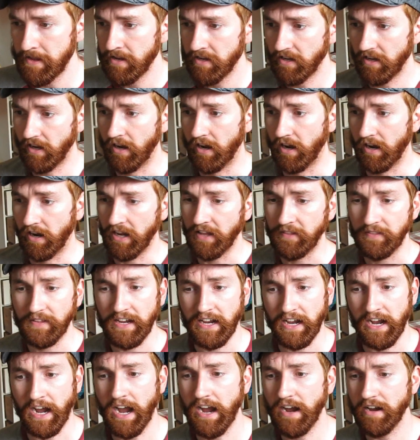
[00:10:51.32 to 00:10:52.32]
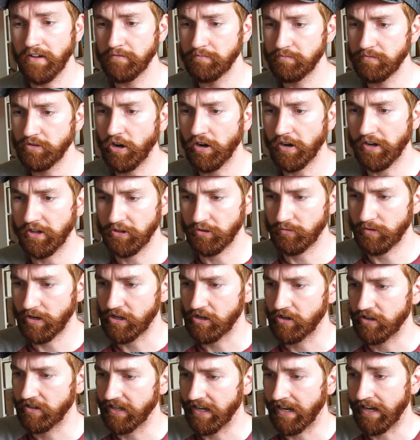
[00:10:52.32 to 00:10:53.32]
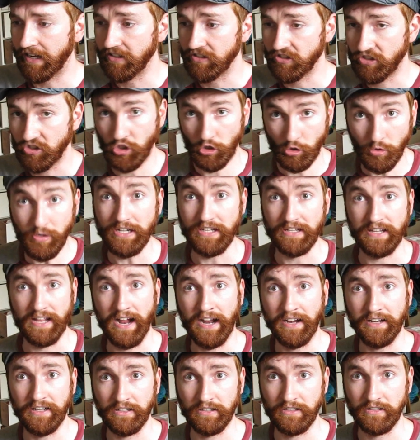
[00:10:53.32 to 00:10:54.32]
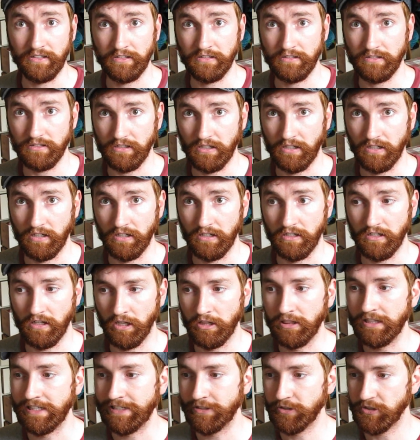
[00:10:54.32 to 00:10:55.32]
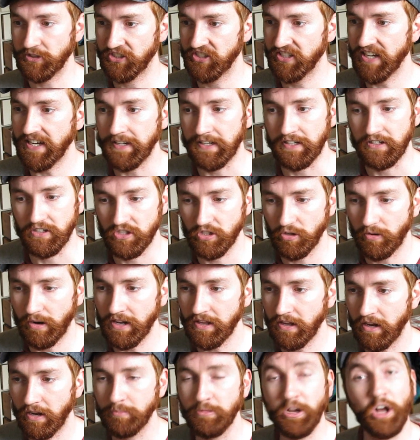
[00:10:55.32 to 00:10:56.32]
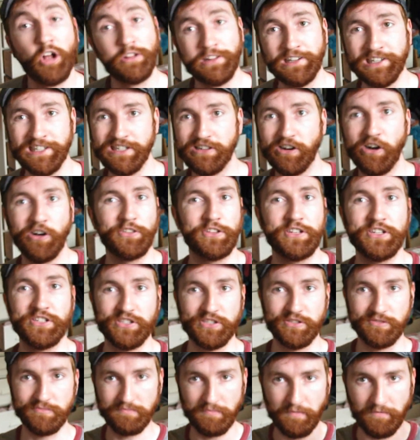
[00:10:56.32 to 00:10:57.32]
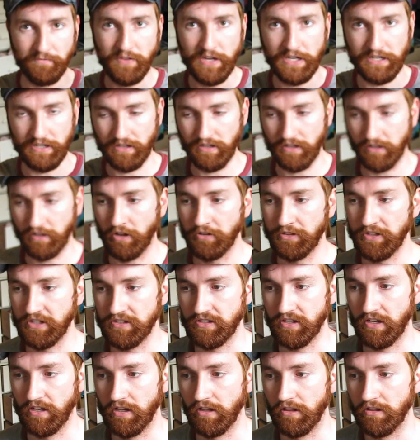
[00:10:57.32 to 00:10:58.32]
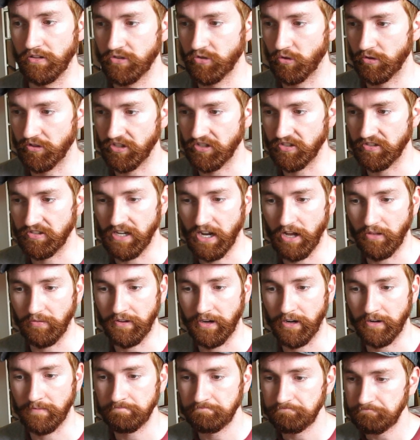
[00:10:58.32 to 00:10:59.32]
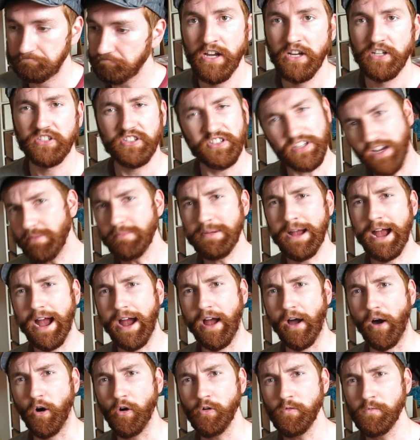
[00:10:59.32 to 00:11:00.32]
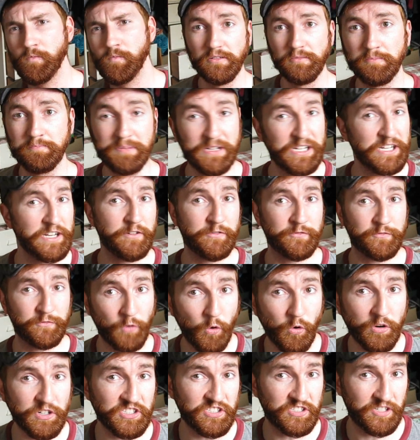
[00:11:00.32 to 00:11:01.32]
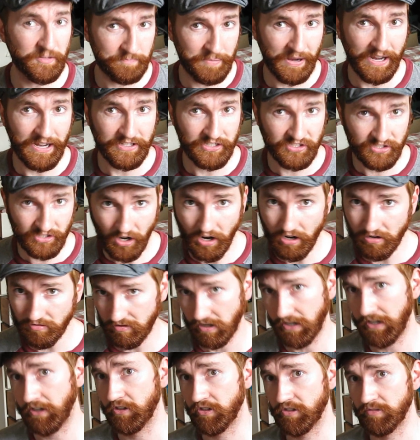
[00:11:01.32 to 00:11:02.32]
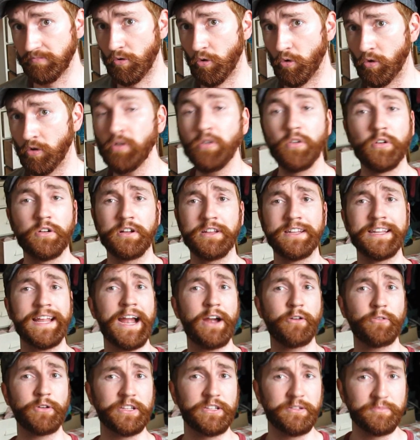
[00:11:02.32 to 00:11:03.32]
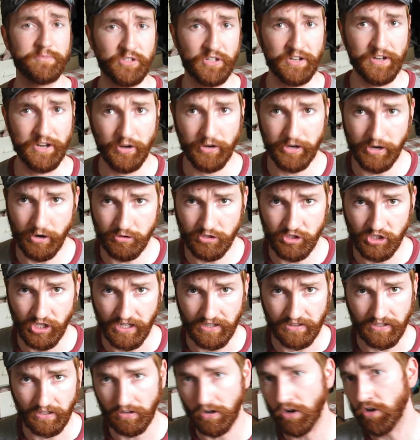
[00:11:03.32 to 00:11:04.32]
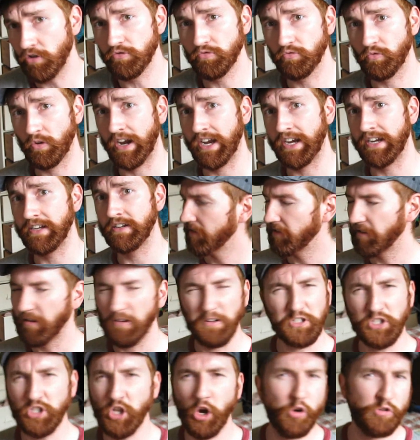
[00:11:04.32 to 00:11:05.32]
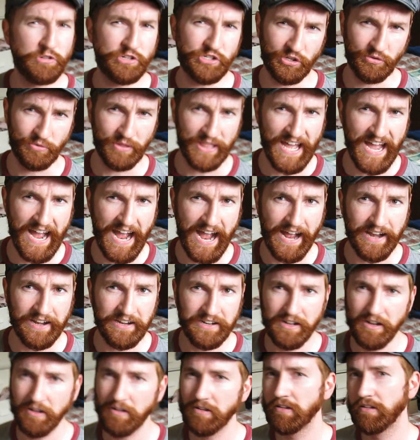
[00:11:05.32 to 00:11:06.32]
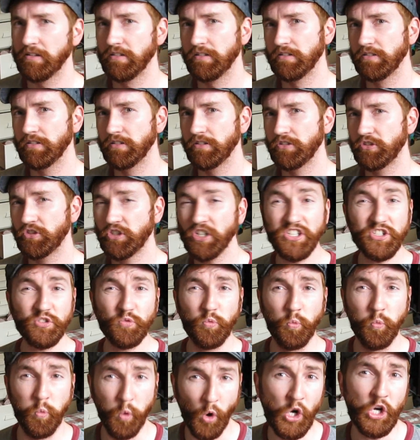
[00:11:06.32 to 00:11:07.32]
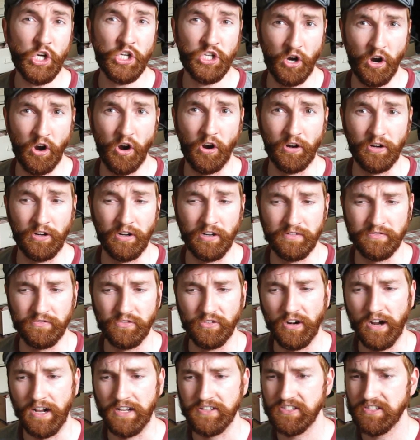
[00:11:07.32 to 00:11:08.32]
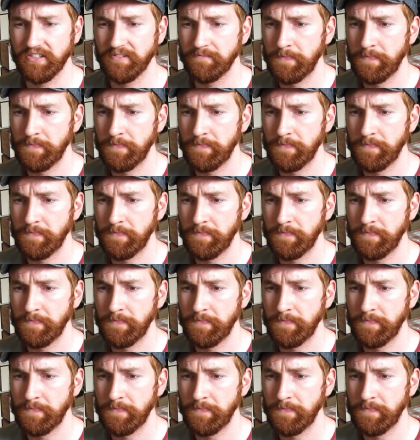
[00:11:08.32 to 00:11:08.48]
And they have gone on the record as doing that in a legal setting. So I'll link all these sources down there. Somehow, being forced to pay songwriters more or allowing them to negotiate their own rate, don't do that. Just work harder for us.